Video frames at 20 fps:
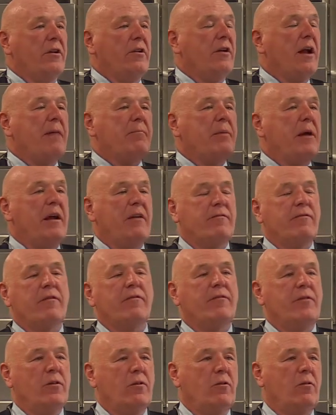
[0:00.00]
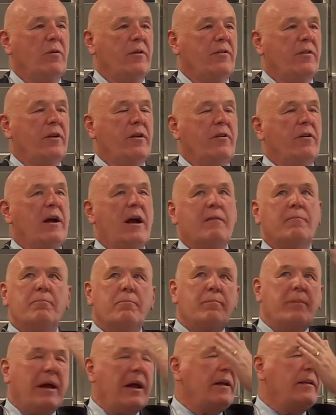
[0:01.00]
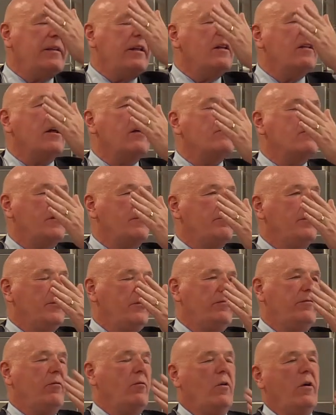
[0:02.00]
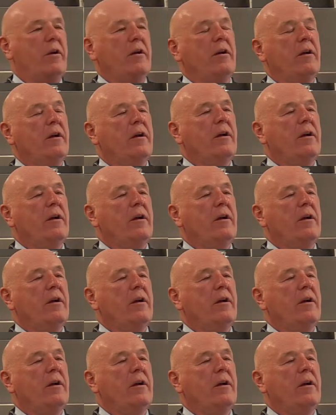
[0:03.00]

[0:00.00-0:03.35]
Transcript: You're not paying for fuel with it. You're not paying the electric bill for it.